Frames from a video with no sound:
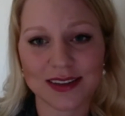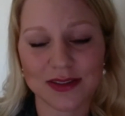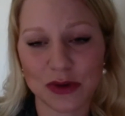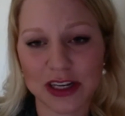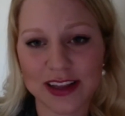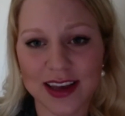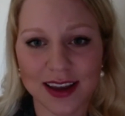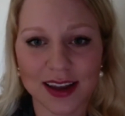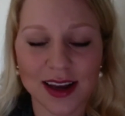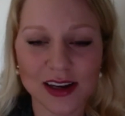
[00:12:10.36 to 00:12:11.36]
need
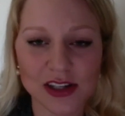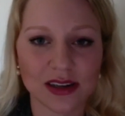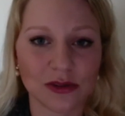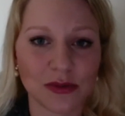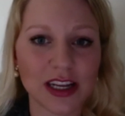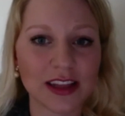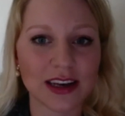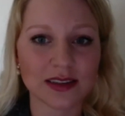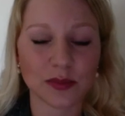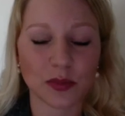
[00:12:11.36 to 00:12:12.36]
that connection, and we need
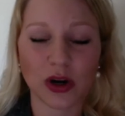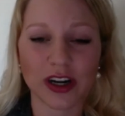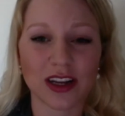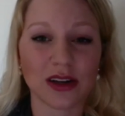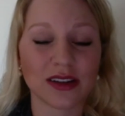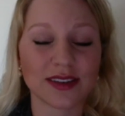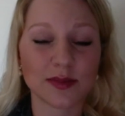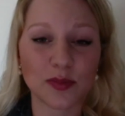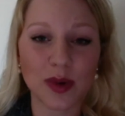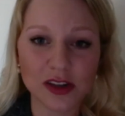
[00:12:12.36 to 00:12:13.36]
that support, and
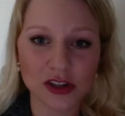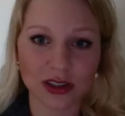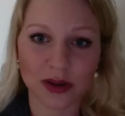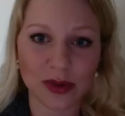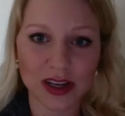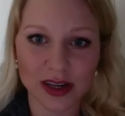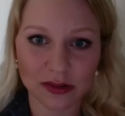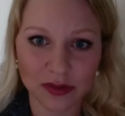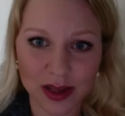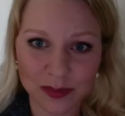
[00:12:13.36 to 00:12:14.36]
especially we need our
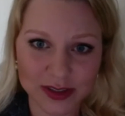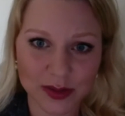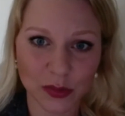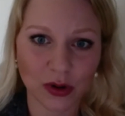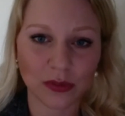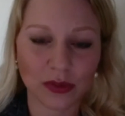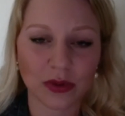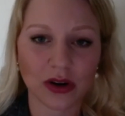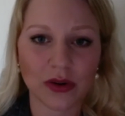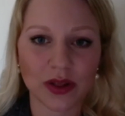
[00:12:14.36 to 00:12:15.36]
family support when
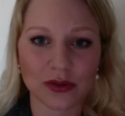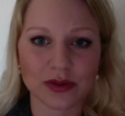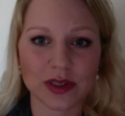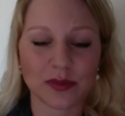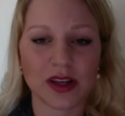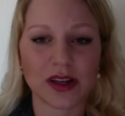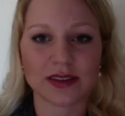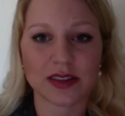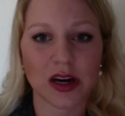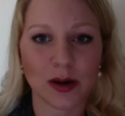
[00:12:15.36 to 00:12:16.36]
we're going through something
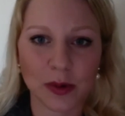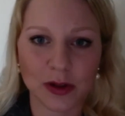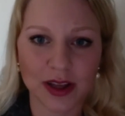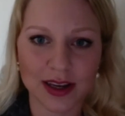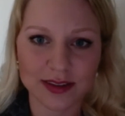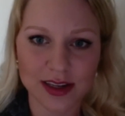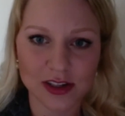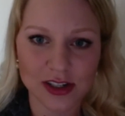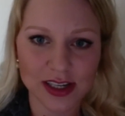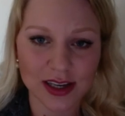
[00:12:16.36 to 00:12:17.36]
as terrible as
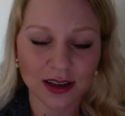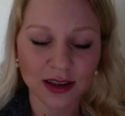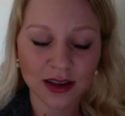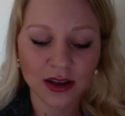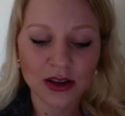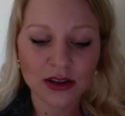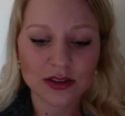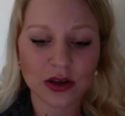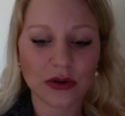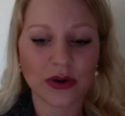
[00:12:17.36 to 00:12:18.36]
HD.
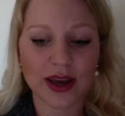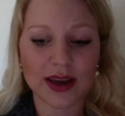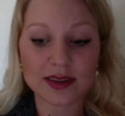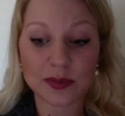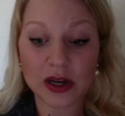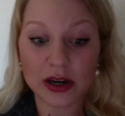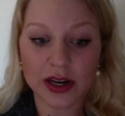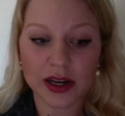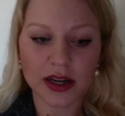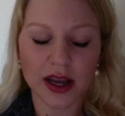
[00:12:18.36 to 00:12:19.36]
So as a
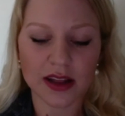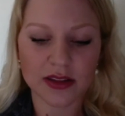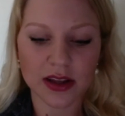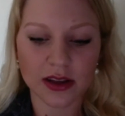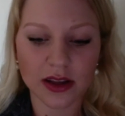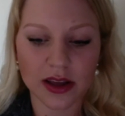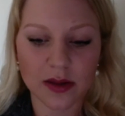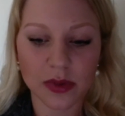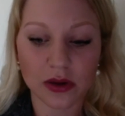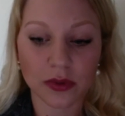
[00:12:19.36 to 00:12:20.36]
parent, I think it
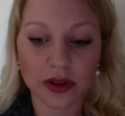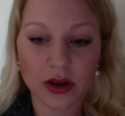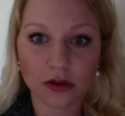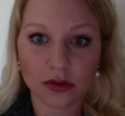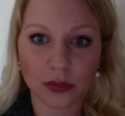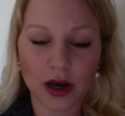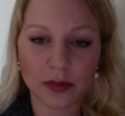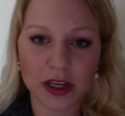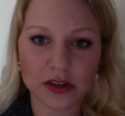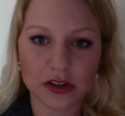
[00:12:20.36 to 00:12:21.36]
can be really
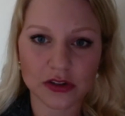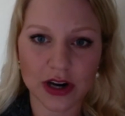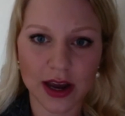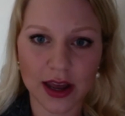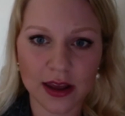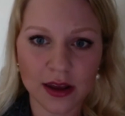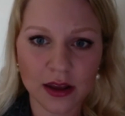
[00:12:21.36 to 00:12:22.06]
overwhelming to try